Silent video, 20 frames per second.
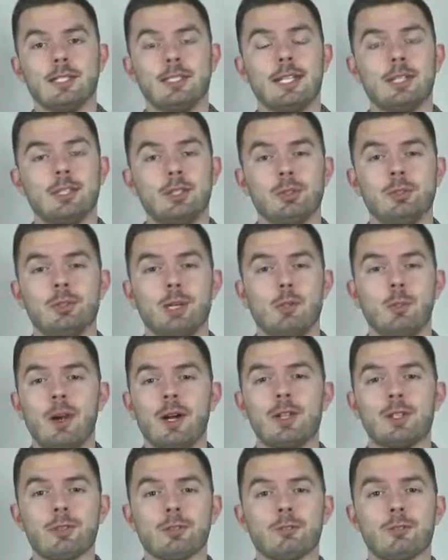thank you so
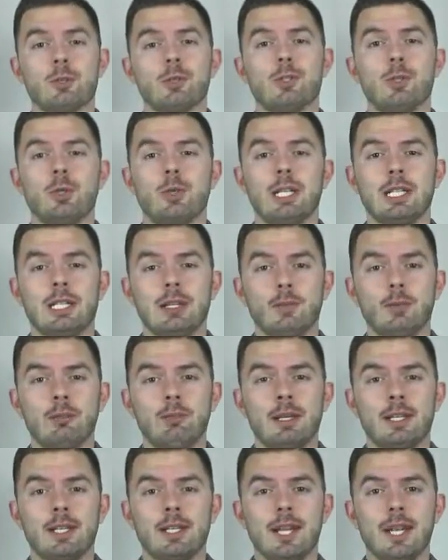much for tuning in with
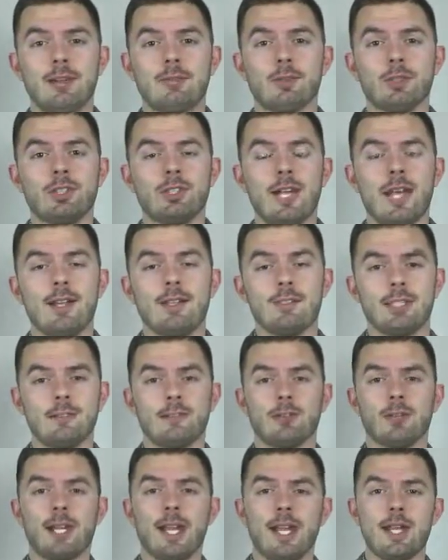me today for Style
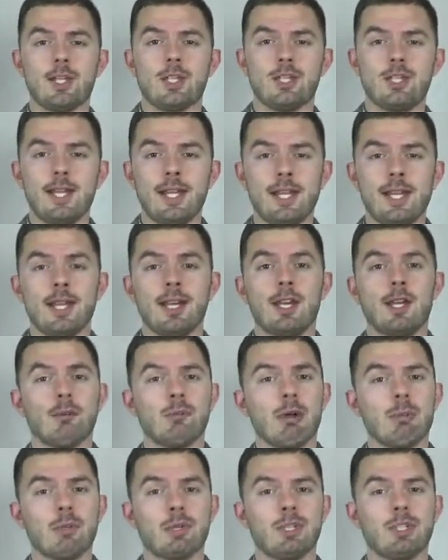Zephyr HD.
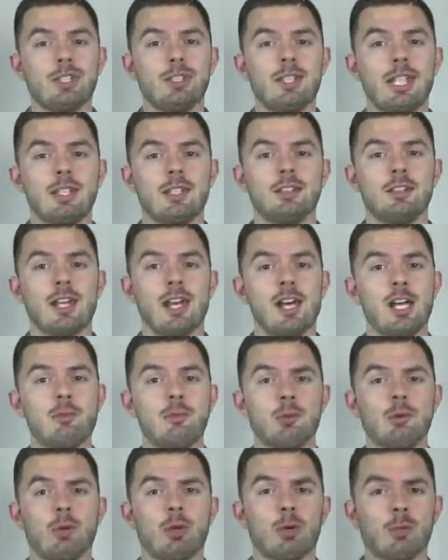Remember to stay styled,
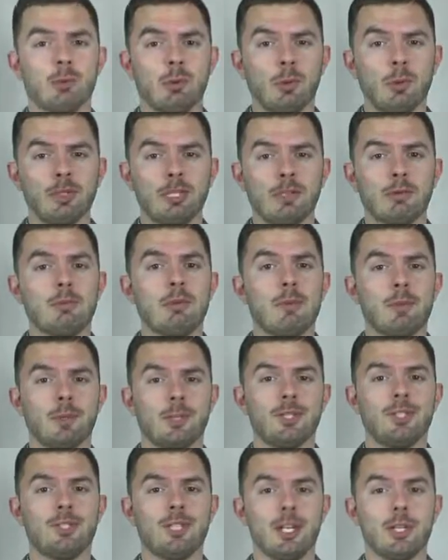but more importantly, remember
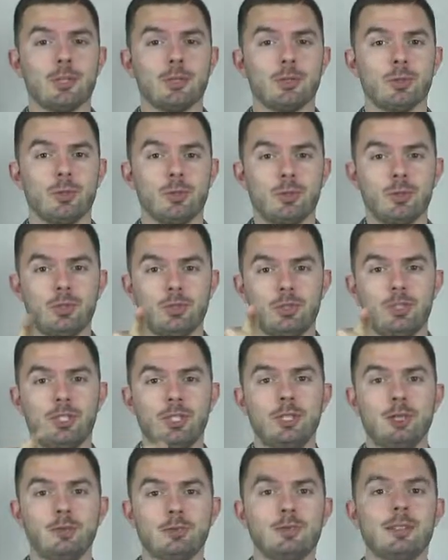to stay true to
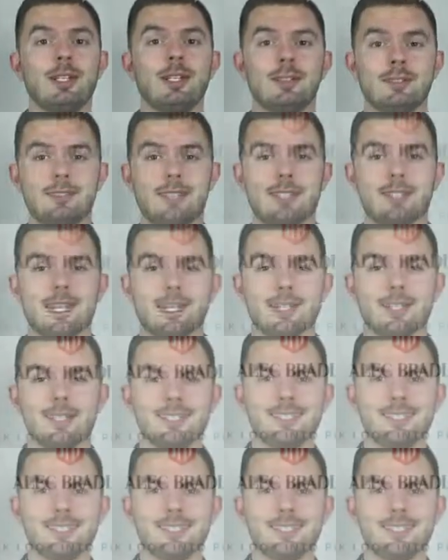you. Take care.